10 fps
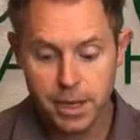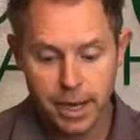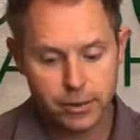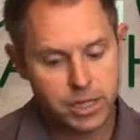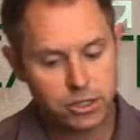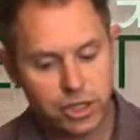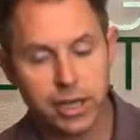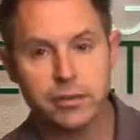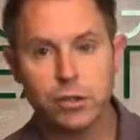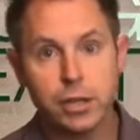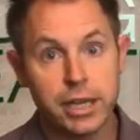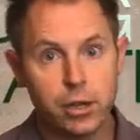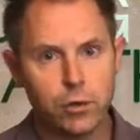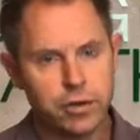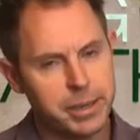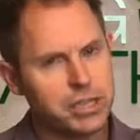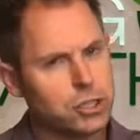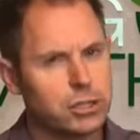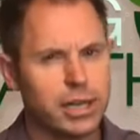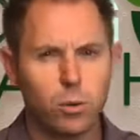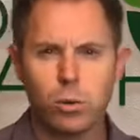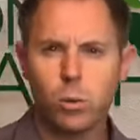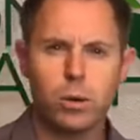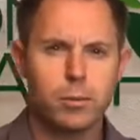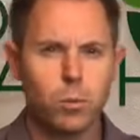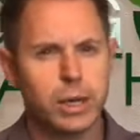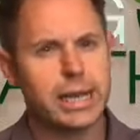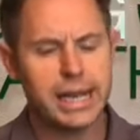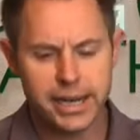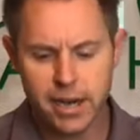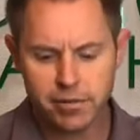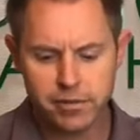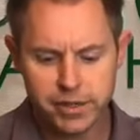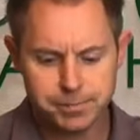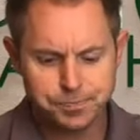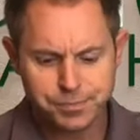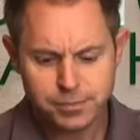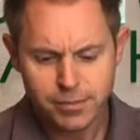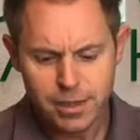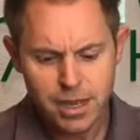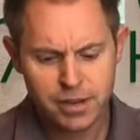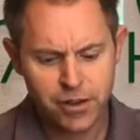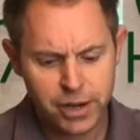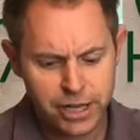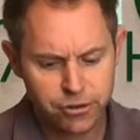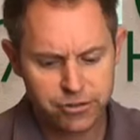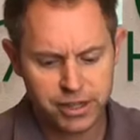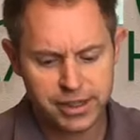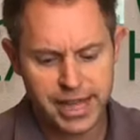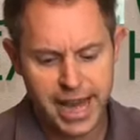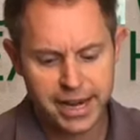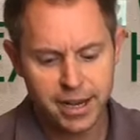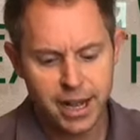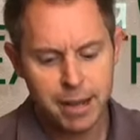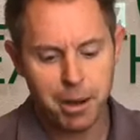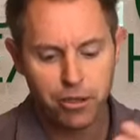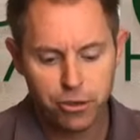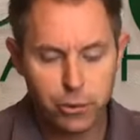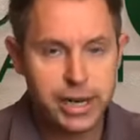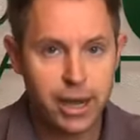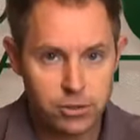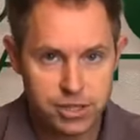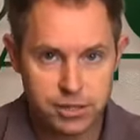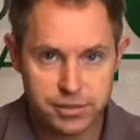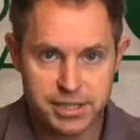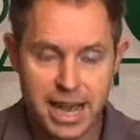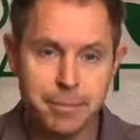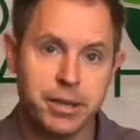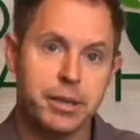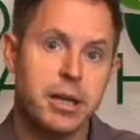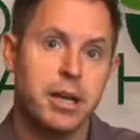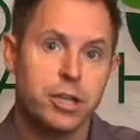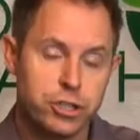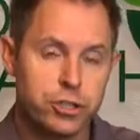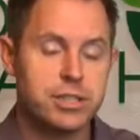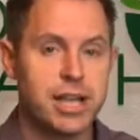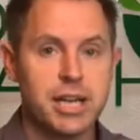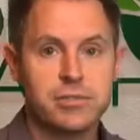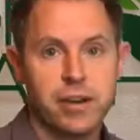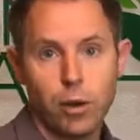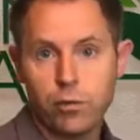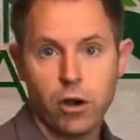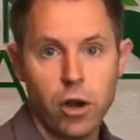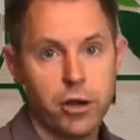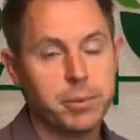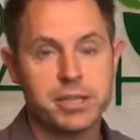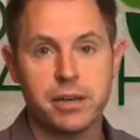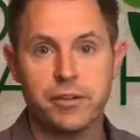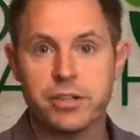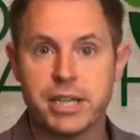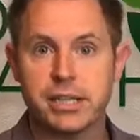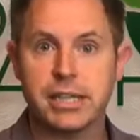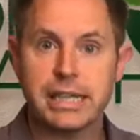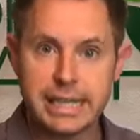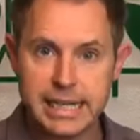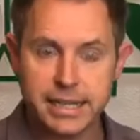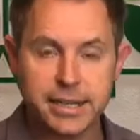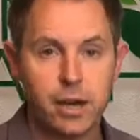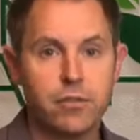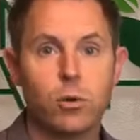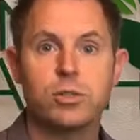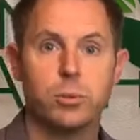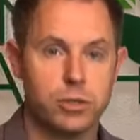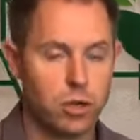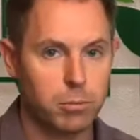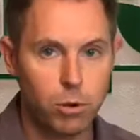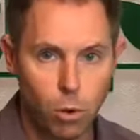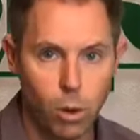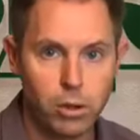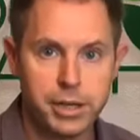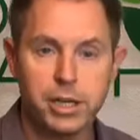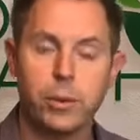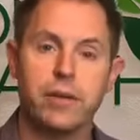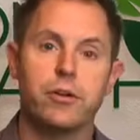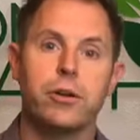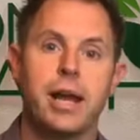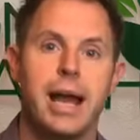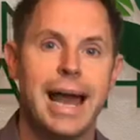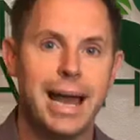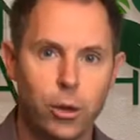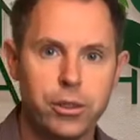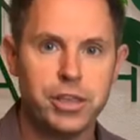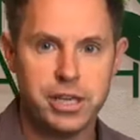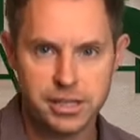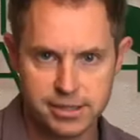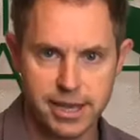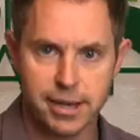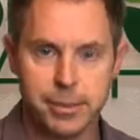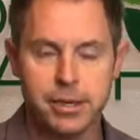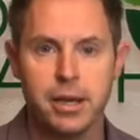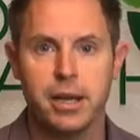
I was actually kind of looking it over to make sure like we're getting enough of it. And I found it interesting that about 3 ounces of salmon should satisfy over 100% of your daily need. Now, of course, we want to talk about quality. You want to have good, healthy salmon.